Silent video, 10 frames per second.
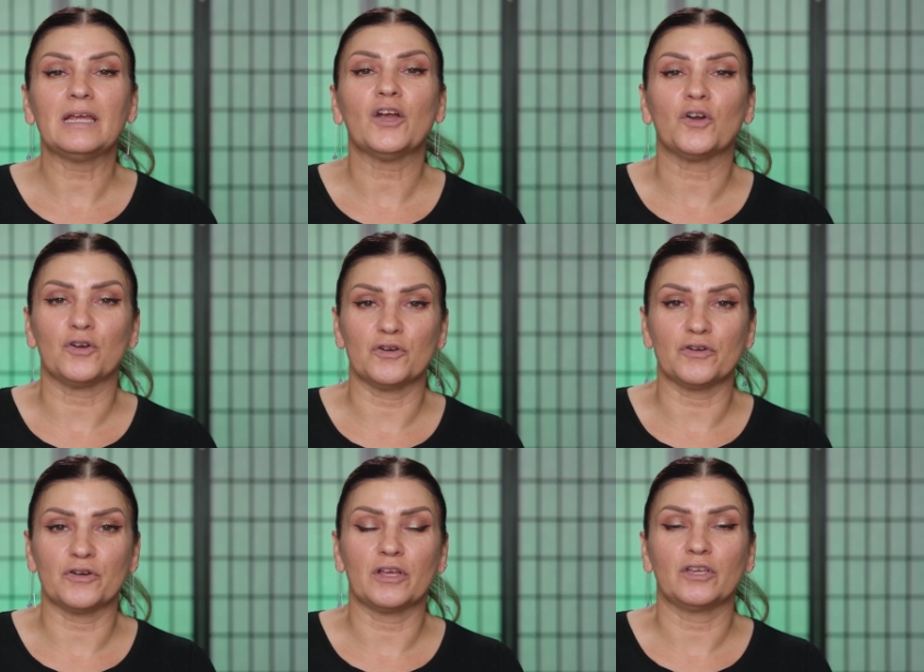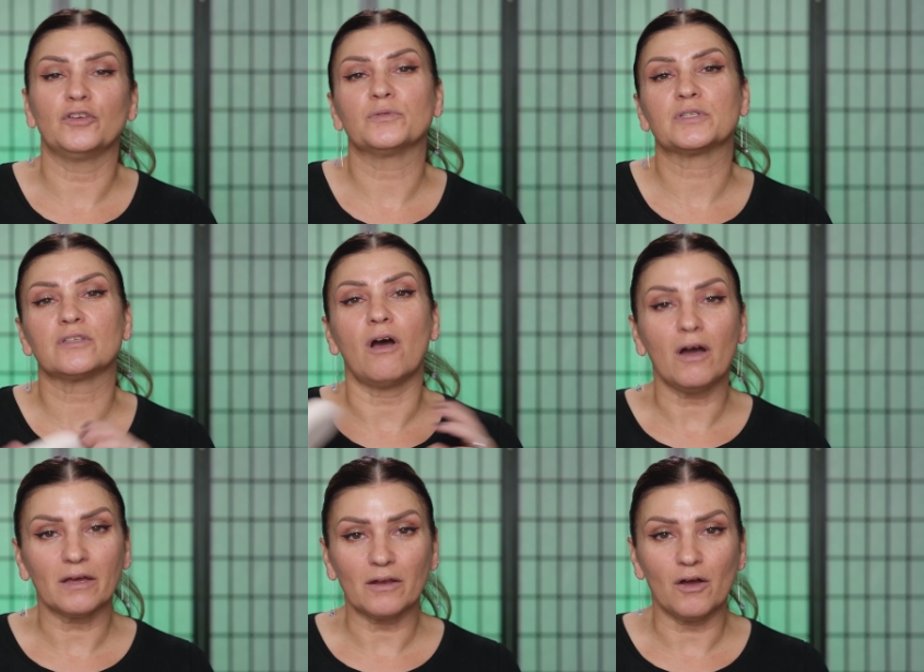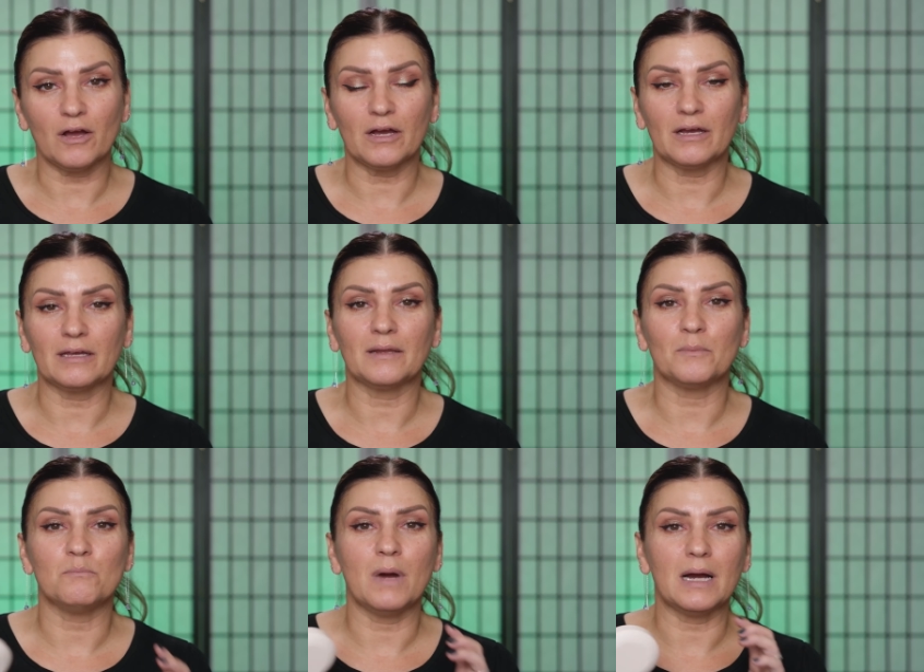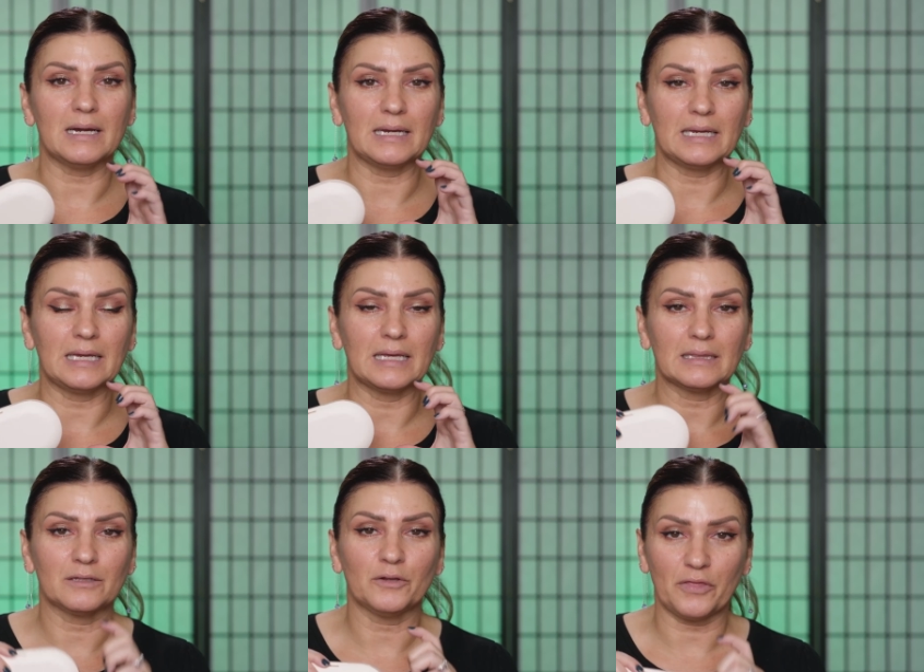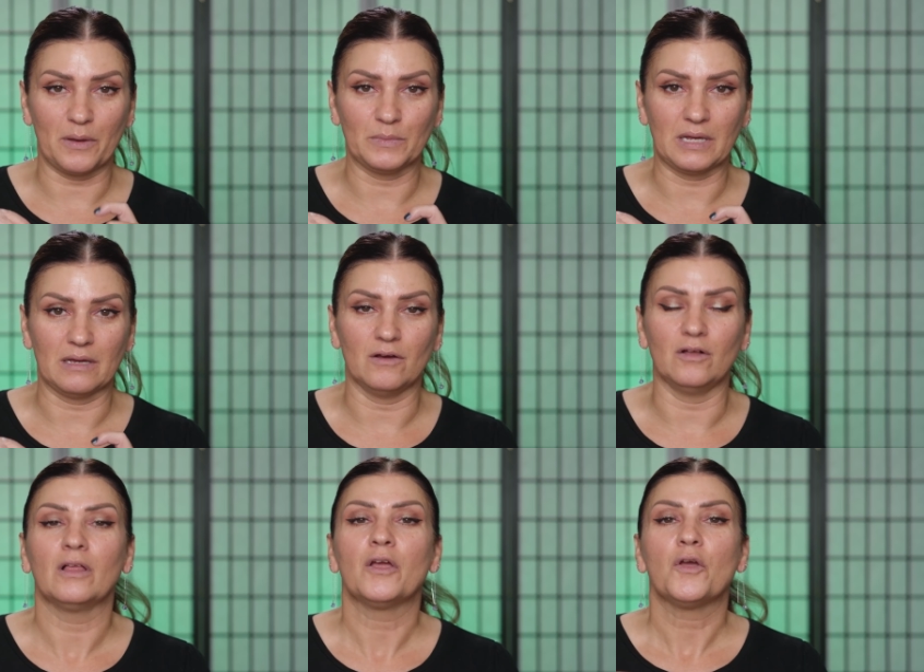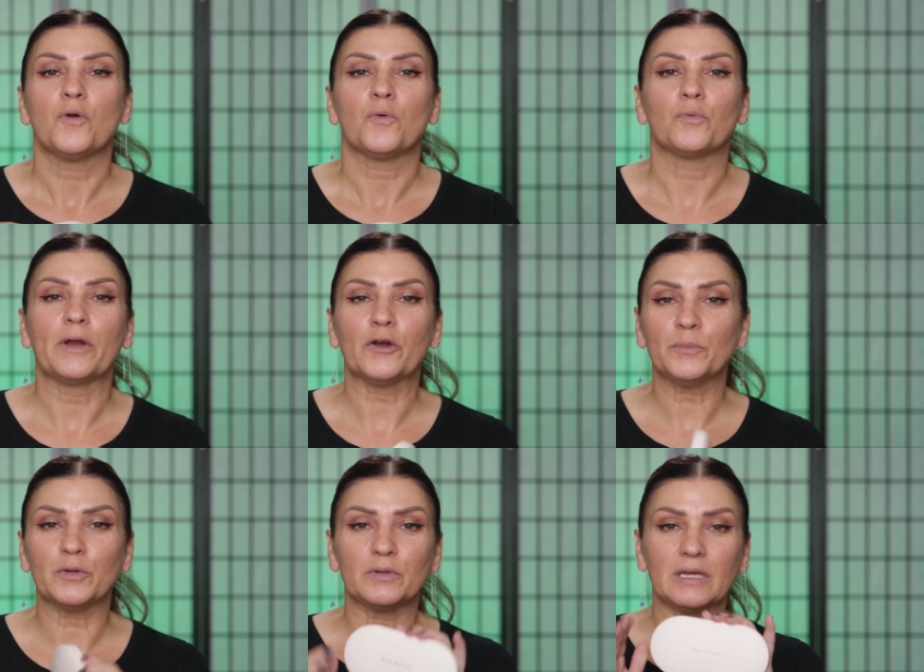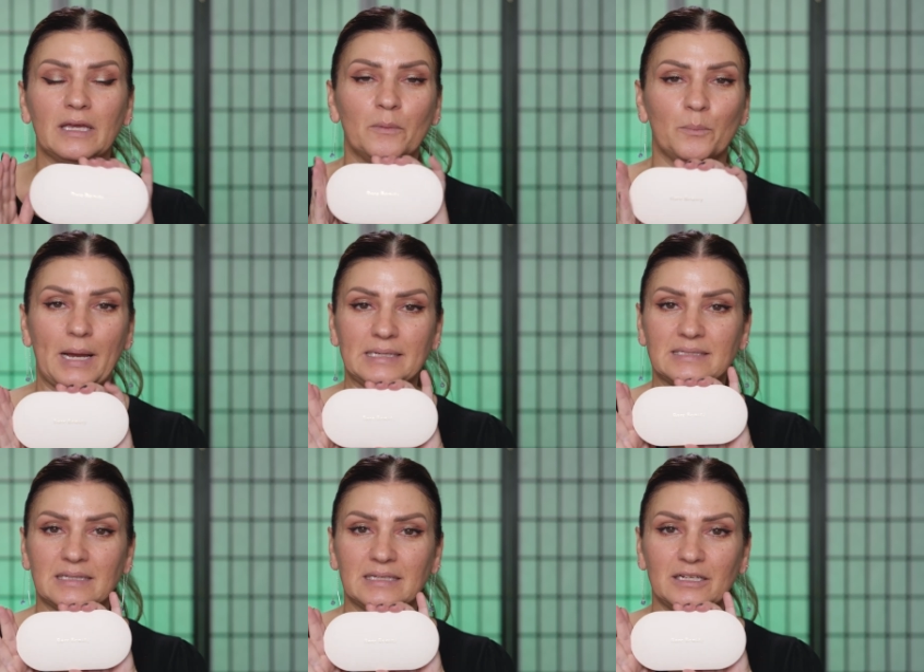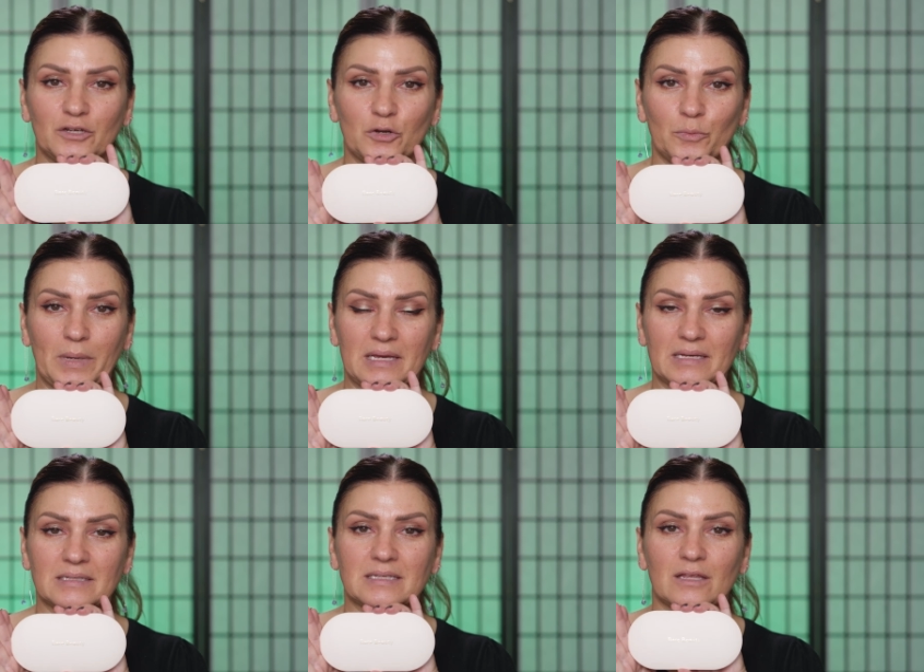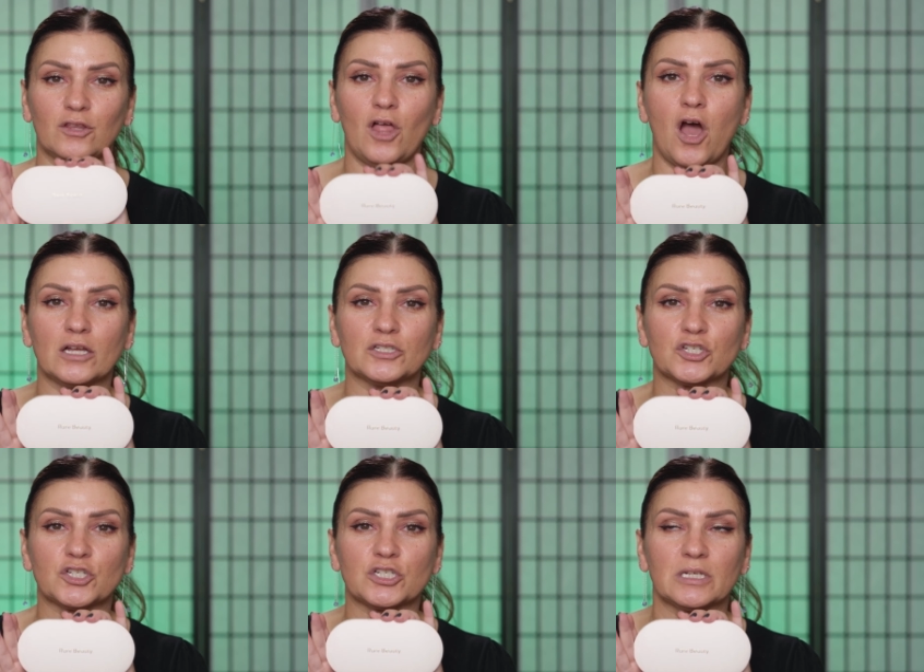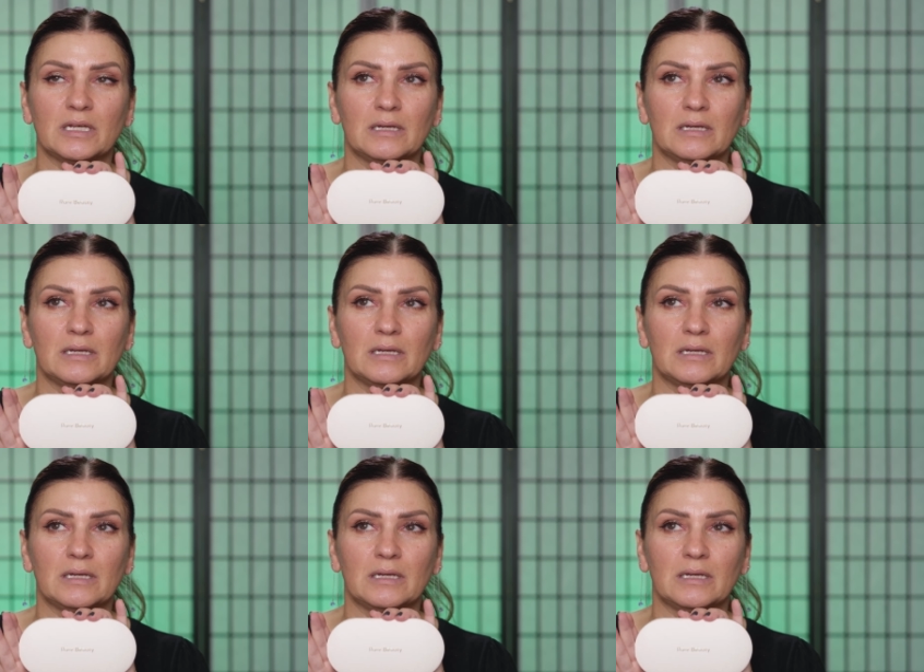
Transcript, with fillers: Heard, you saw it on my little thumbnail, Rare Beauty by Selena Gomez launched,